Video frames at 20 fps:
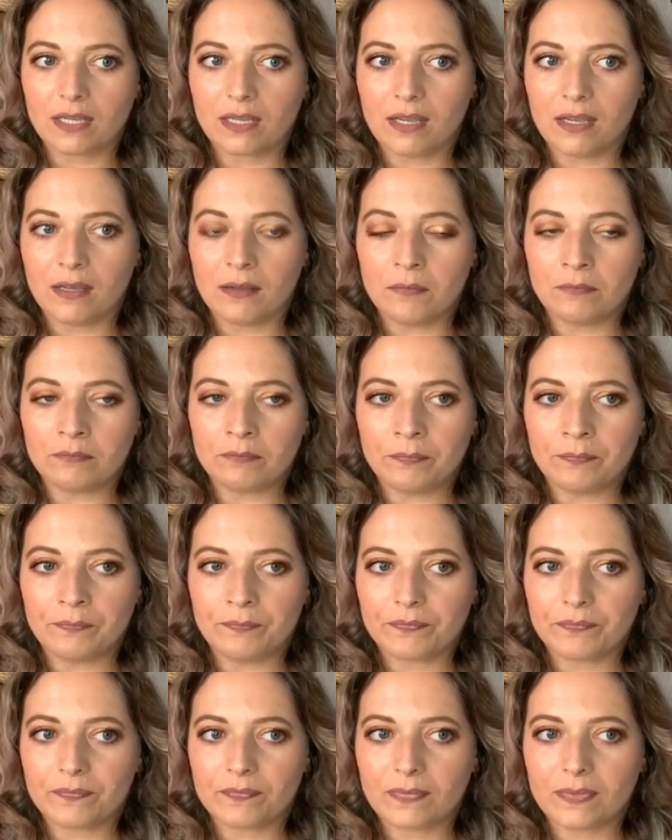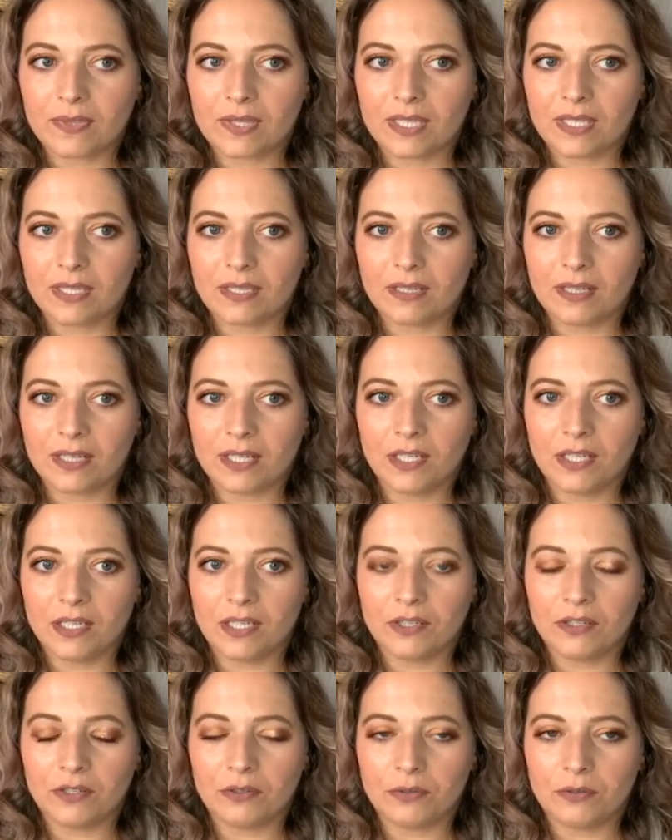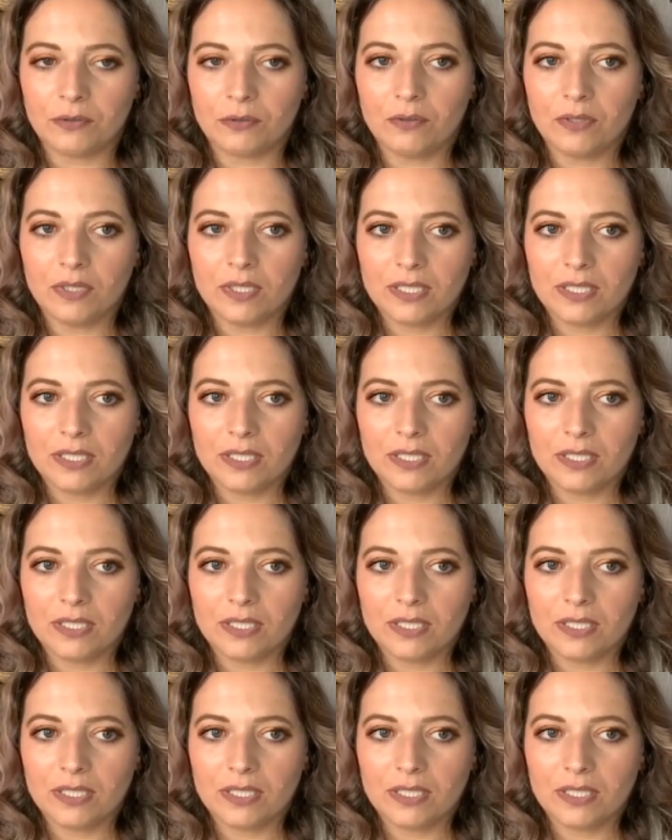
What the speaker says: I know